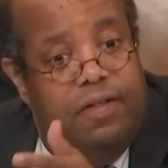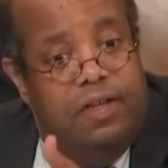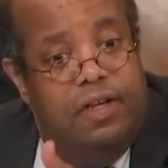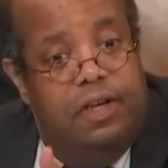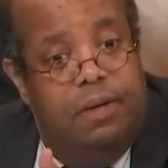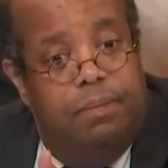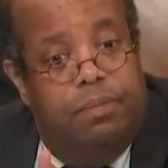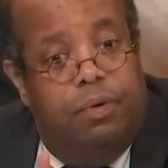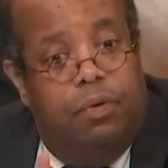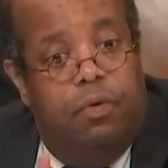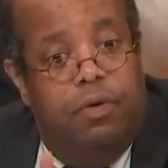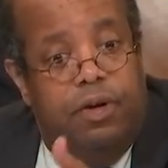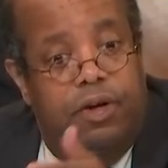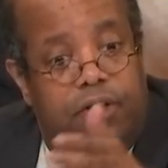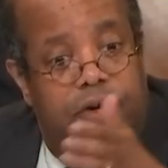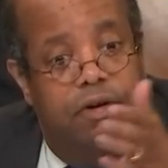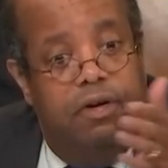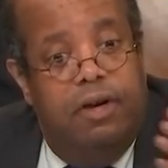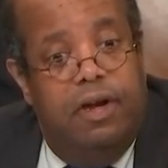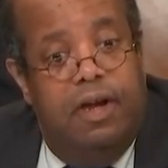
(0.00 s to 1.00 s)
the
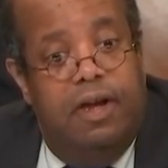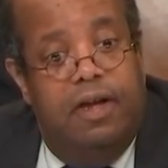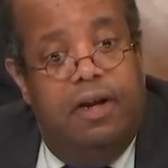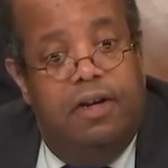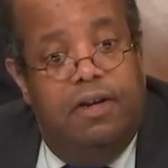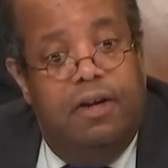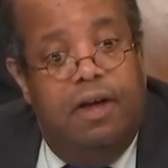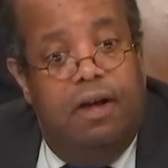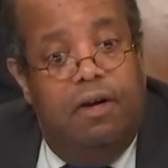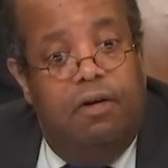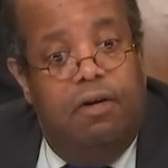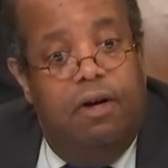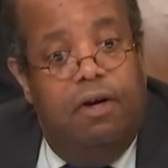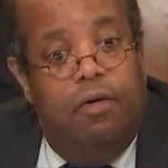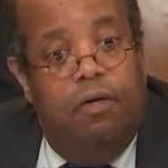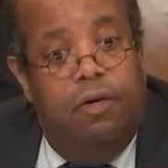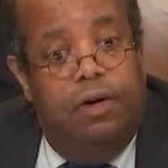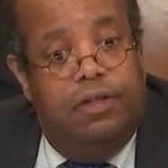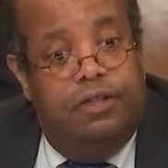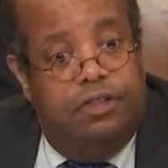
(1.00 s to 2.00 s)
employer
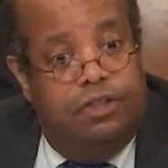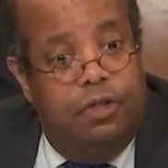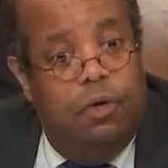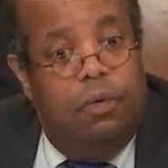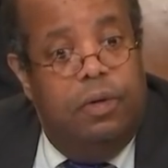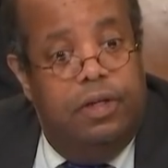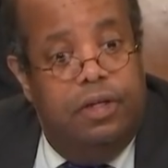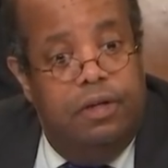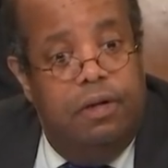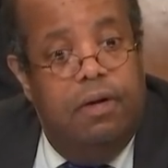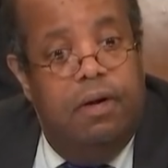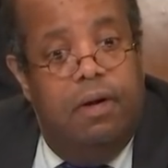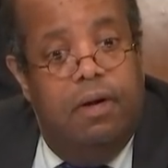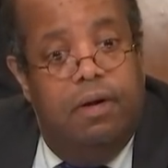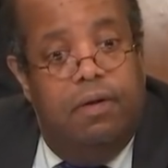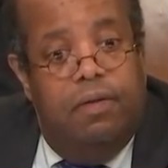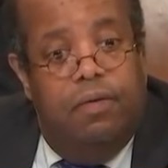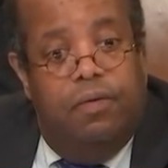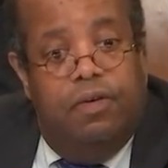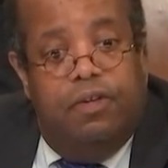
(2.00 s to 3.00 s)
or solely
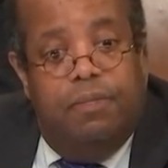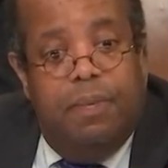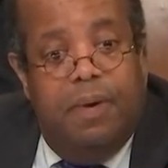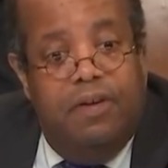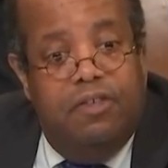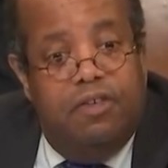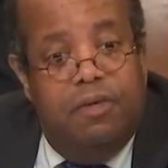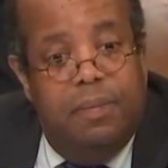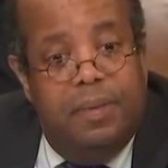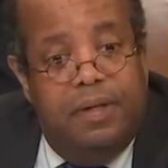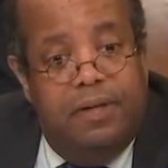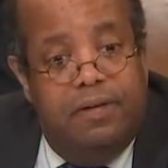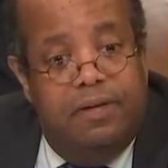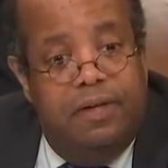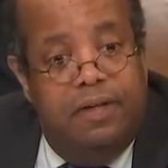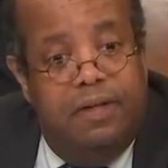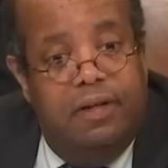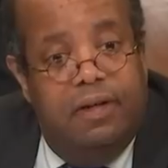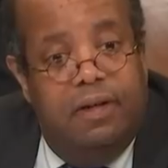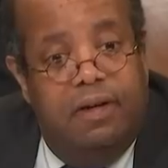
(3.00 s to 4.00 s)
the
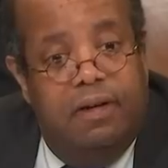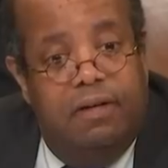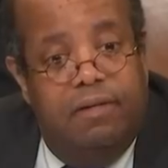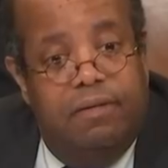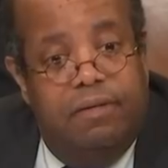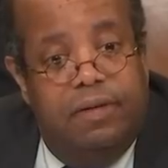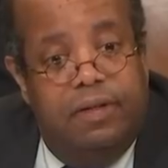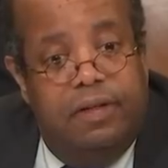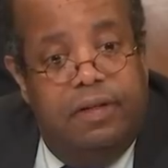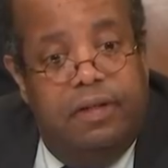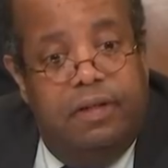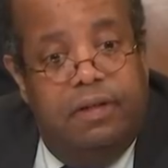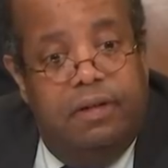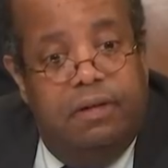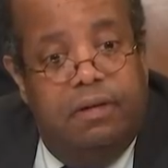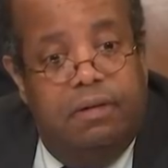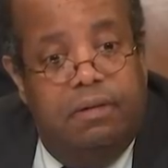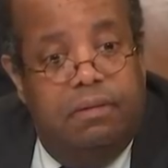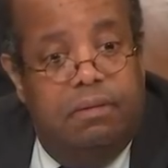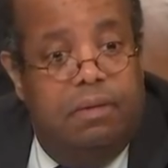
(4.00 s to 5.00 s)
responsibility of the
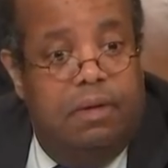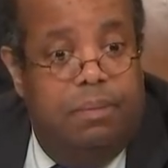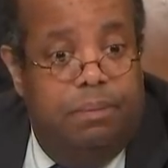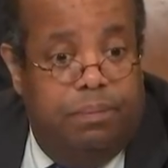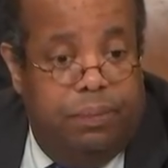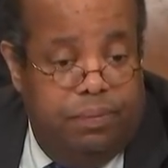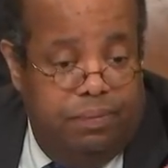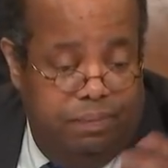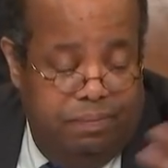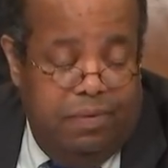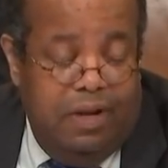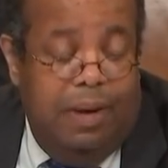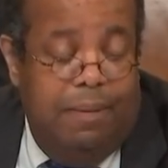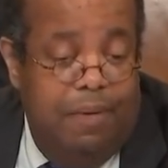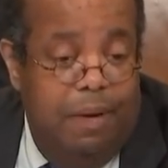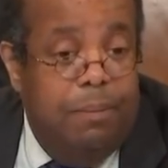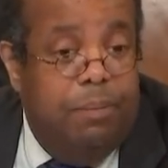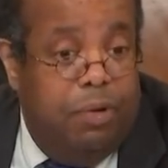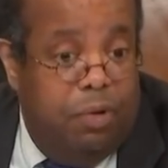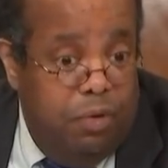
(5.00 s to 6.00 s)

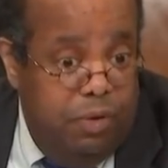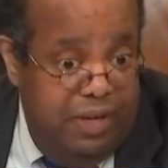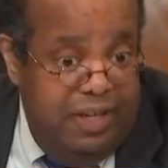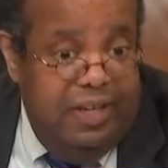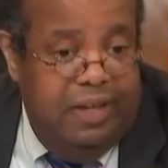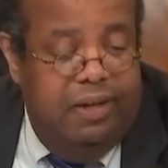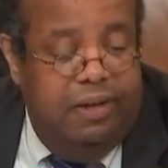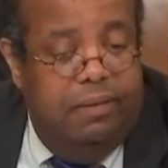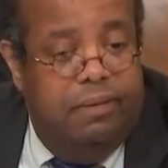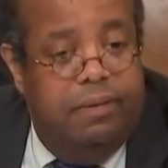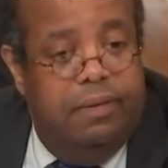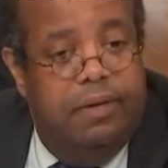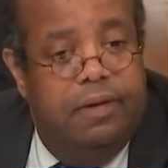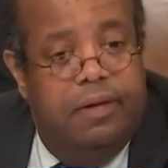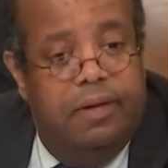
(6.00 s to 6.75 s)
employee.